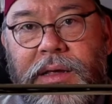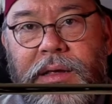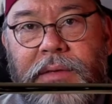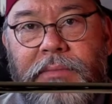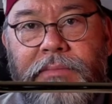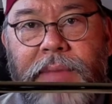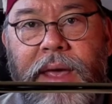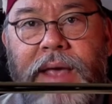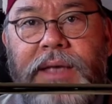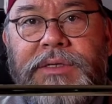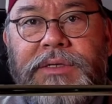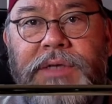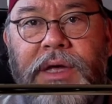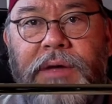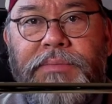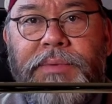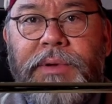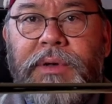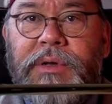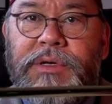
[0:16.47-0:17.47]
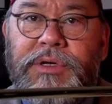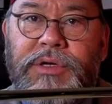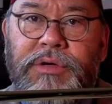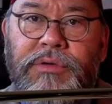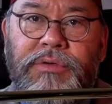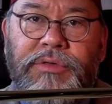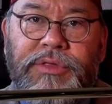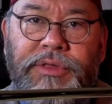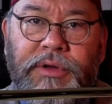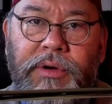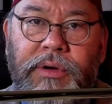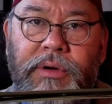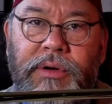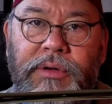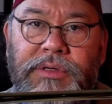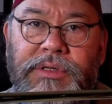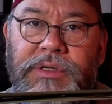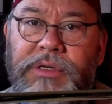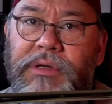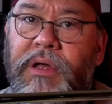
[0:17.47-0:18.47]
makes up
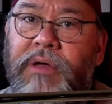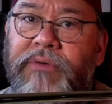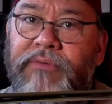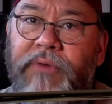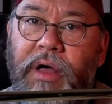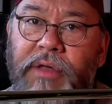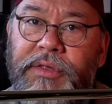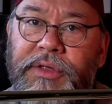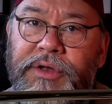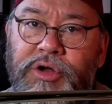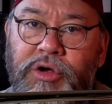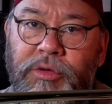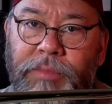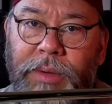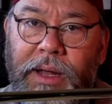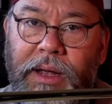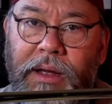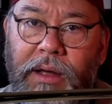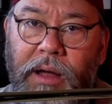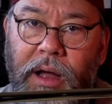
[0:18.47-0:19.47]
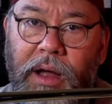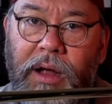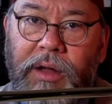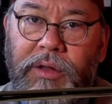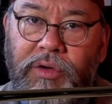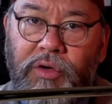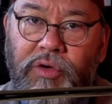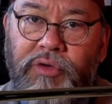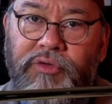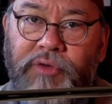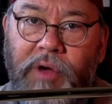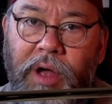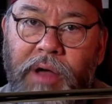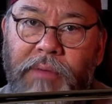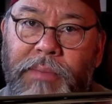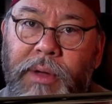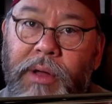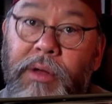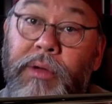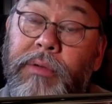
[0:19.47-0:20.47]
two-thirds of all the tubing on your
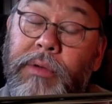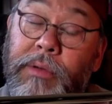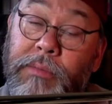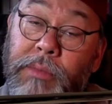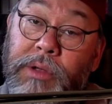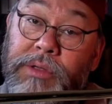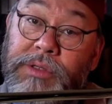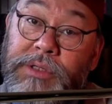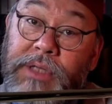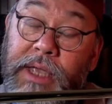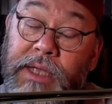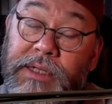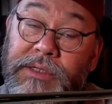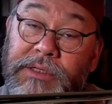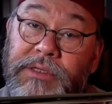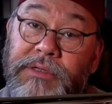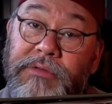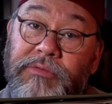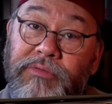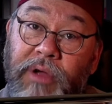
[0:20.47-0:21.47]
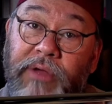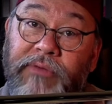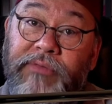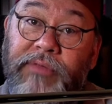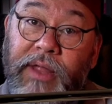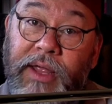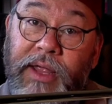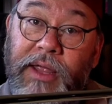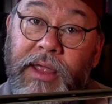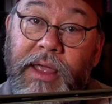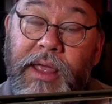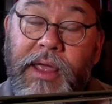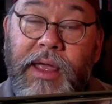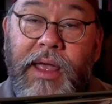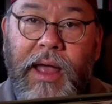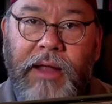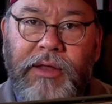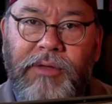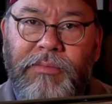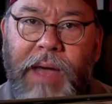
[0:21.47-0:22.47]
trombone in most cases, roughly.
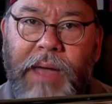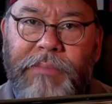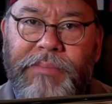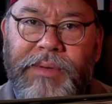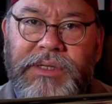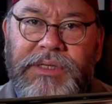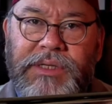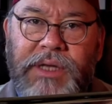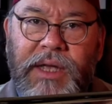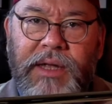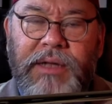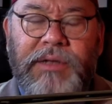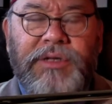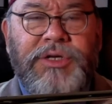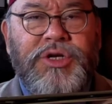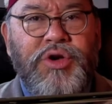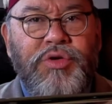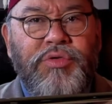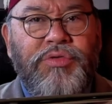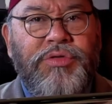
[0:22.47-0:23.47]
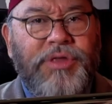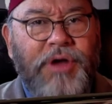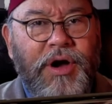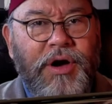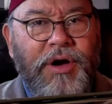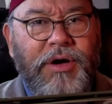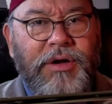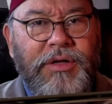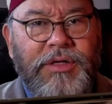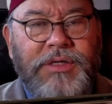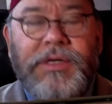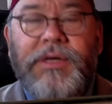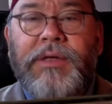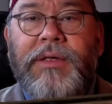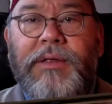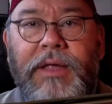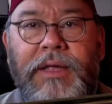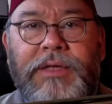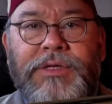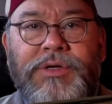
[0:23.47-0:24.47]
And you might be saying, two-thirds?
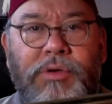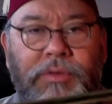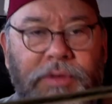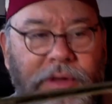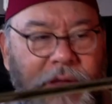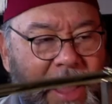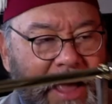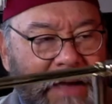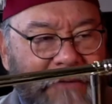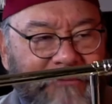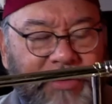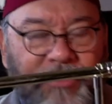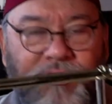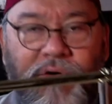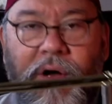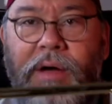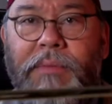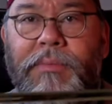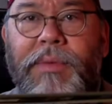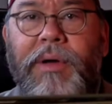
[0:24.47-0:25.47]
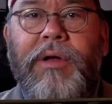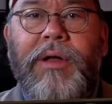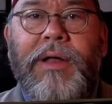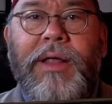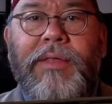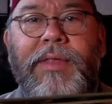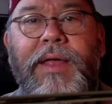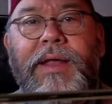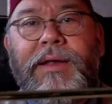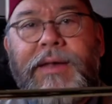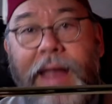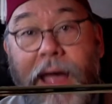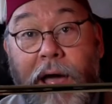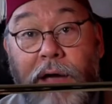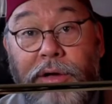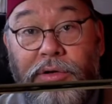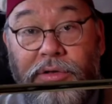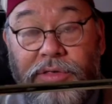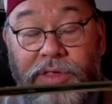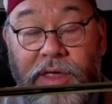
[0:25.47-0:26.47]
It's only half the trombone. And then now
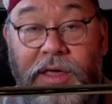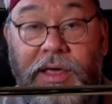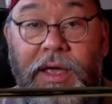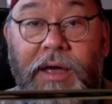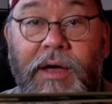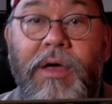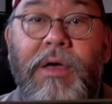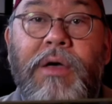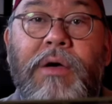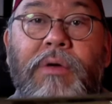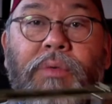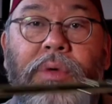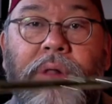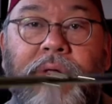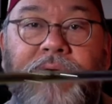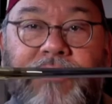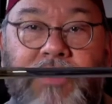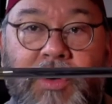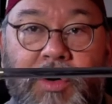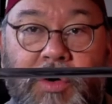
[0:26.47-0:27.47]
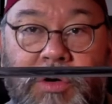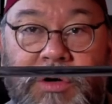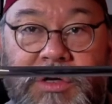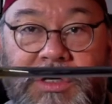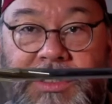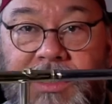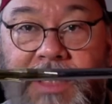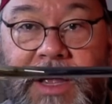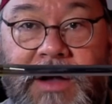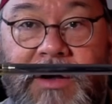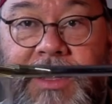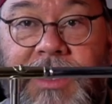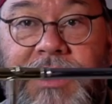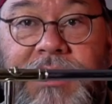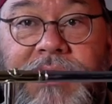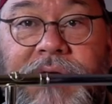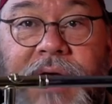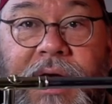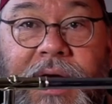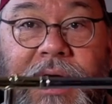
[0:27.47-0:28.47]
you're thinking, well, of course, there
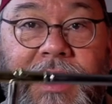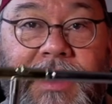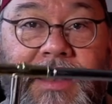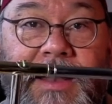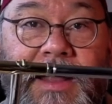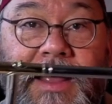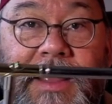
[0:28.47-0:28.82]
is an